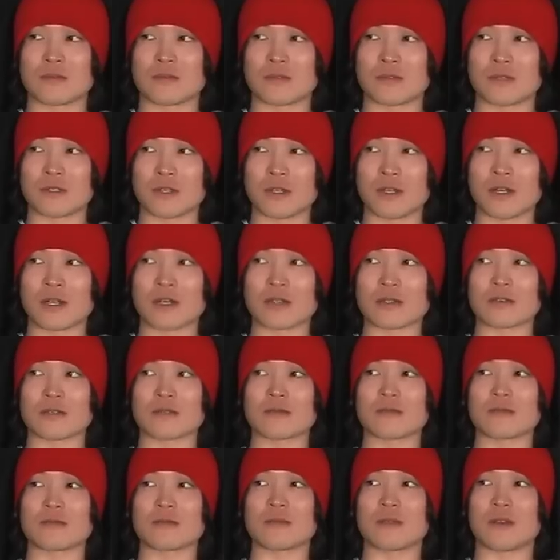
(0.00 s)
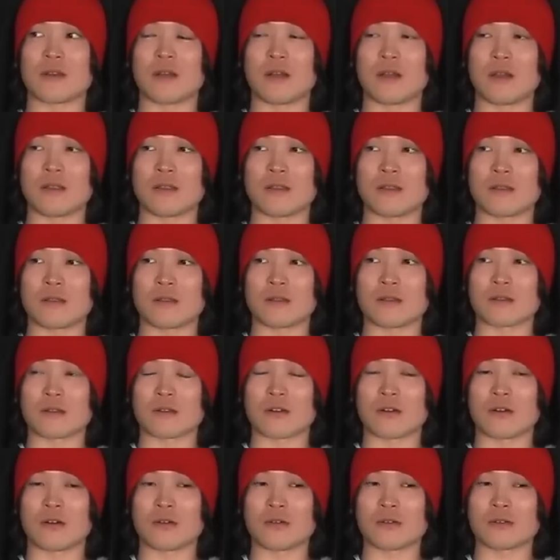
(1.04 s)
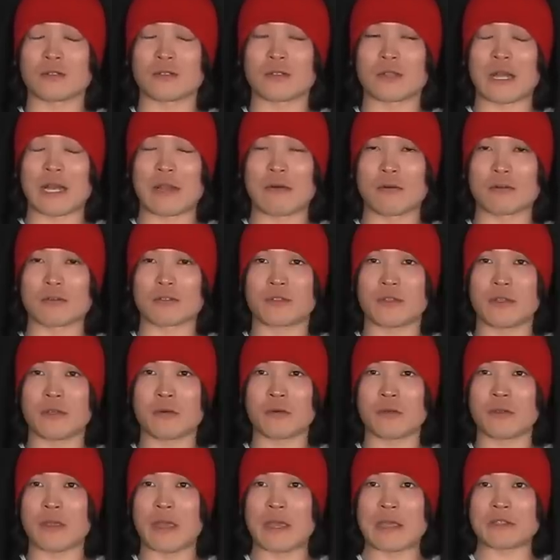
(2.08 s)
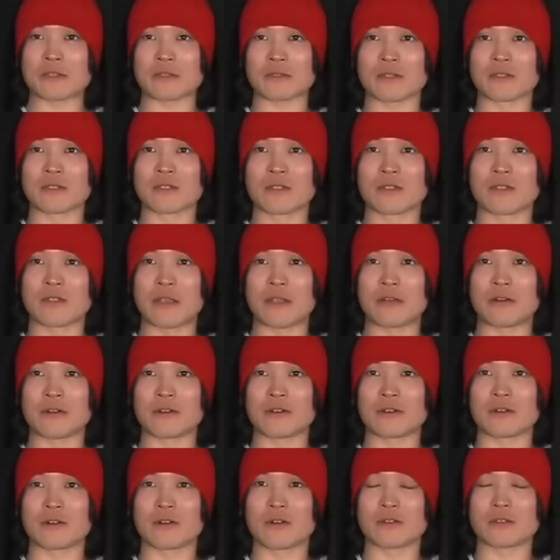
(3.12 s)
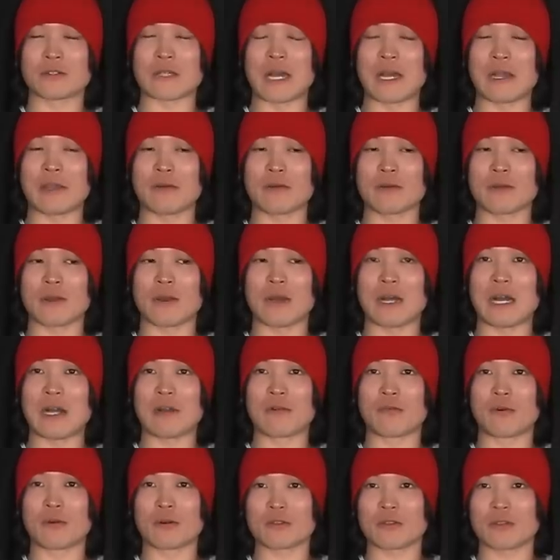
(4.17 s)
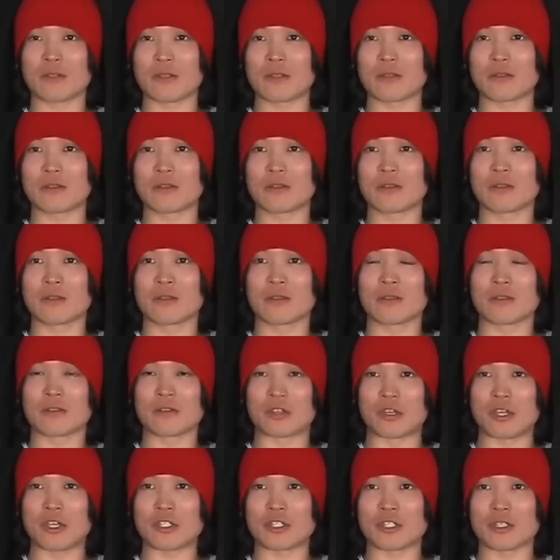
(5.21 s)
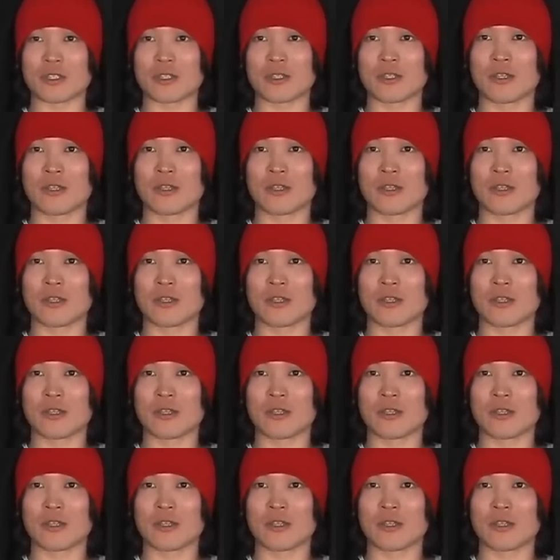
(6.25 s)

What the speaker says: Yeah, cause I was the only Asian there, cause I worked in the kitchen,